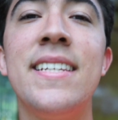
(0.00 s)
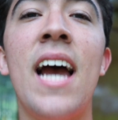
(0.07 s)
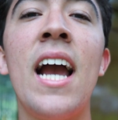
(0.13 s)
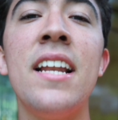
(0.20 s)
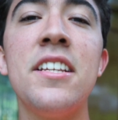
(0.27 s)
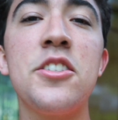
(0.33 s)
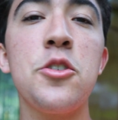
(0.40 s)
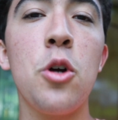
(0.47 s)

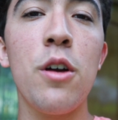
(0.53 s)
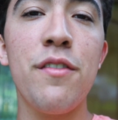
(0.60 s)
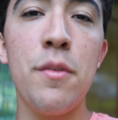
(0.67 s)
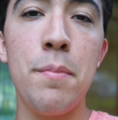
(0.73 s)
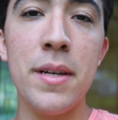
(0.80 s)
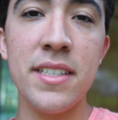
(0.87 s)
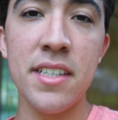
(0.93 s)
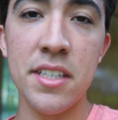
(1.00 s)
dinosaur of a
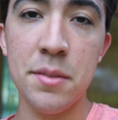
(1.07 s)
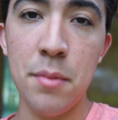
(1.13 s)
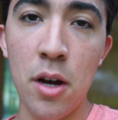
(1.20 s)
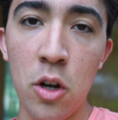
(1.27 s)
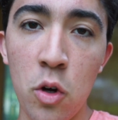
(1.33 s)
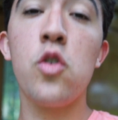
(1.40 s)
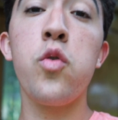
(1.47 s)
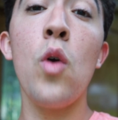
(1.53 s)
business
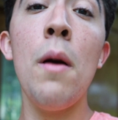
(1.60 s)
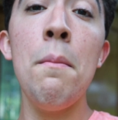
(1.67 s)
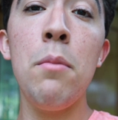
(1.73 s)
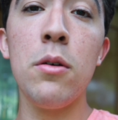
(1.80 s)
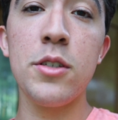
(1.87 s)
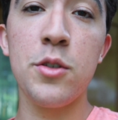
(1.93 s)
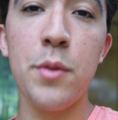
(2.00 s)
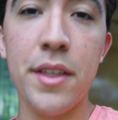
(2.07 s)
model
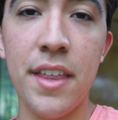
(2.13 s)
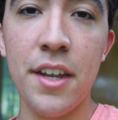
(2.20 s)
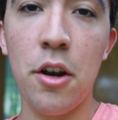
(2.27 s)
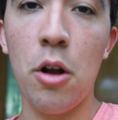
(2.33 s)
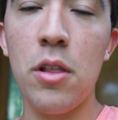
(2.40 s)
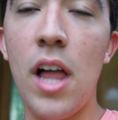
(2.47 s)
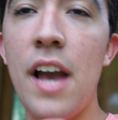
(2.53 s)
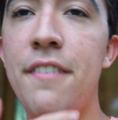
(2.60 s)
crumbles within our
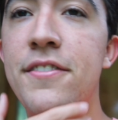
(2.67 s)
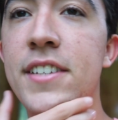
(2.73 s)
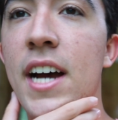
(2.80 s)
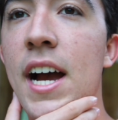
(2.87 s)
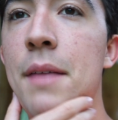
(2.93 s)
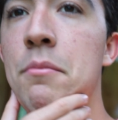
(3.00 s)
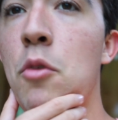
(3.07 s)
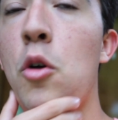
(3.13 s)

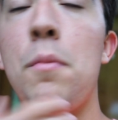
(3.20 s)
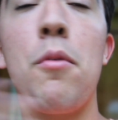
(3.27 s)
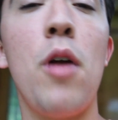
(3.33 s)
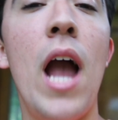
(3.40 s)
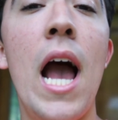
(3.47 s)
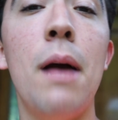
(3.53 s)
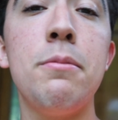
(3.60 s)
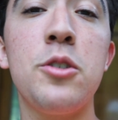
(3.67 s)
lifetime, or
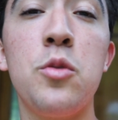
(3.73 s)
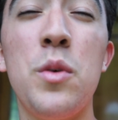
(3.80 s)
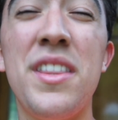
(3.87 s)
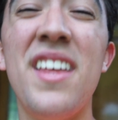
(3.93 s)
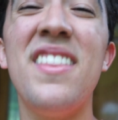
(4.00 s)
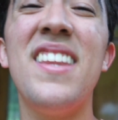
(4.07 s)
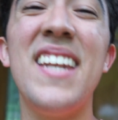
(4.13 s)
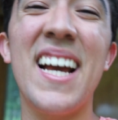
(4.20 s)
perhaps
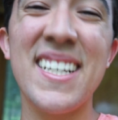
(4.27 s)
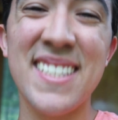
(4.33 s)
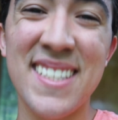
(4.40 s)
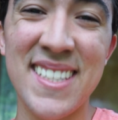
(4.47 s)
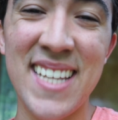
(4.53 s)
within the next